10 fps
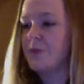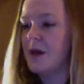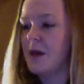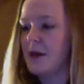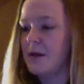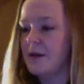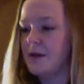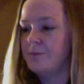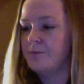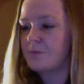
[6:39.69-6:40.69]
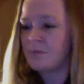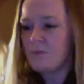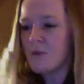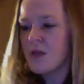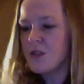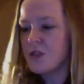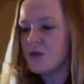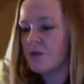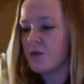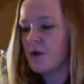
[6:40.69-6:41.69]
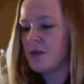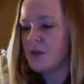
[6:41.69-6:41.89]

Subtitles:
and it's just overall it's